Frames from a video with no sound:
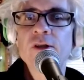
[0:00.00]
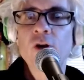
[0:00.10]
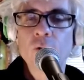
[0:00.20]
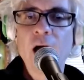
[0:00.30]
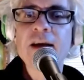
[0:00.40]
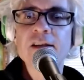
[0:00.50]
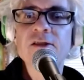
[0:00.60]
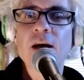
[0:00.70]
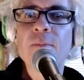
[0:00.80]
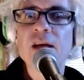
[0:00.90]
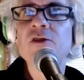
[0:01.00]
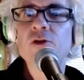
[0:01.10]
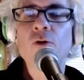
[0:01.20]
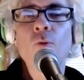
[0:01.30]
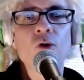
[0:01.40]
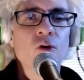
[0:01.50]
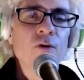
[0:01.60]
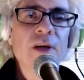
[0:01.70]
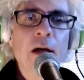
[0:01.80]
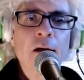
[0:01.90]
light has come into the
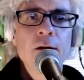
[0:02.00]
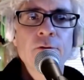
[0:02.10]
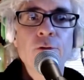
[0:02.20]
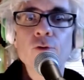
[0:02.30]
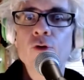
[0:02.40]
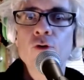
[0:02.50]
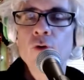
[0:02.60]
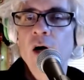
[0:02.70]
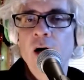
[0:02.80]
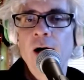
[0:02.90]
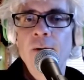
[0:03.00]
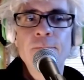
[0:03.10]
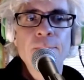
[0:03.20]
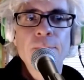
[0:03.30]
world through the